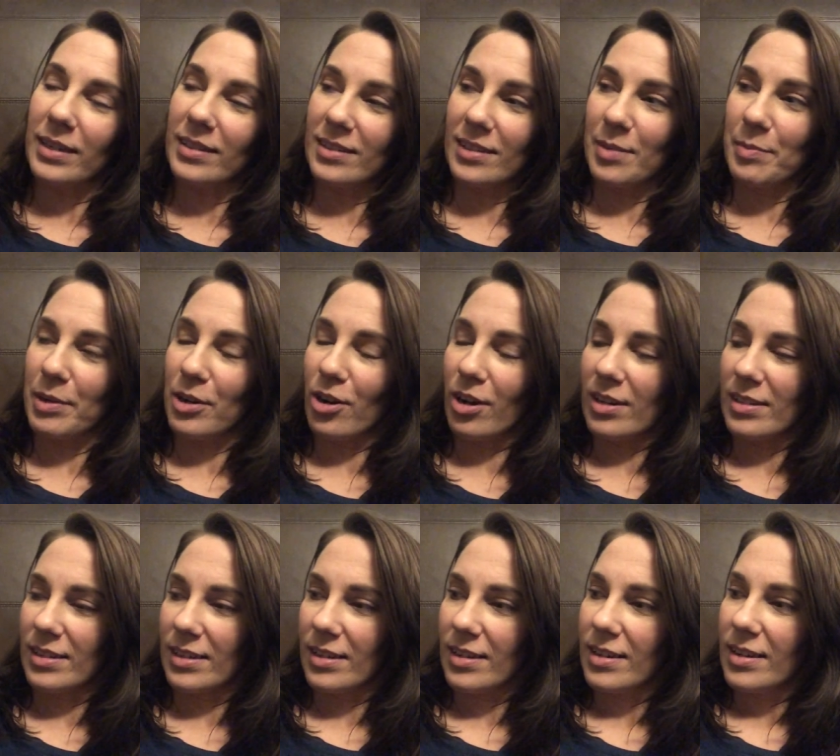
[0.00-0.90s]
It's going to be
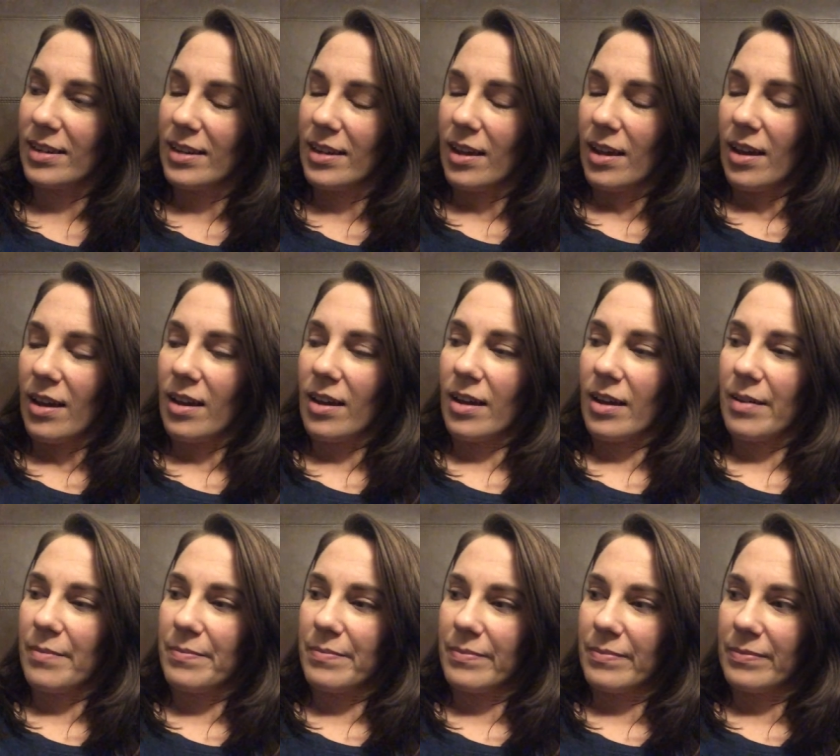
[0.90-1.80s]
crazy.
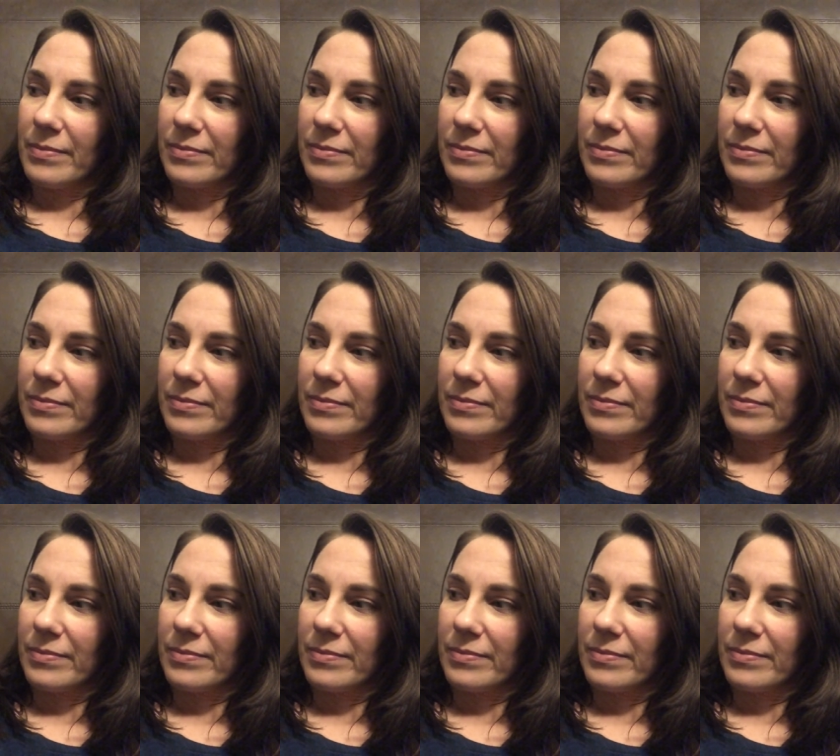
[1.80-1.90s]
Um,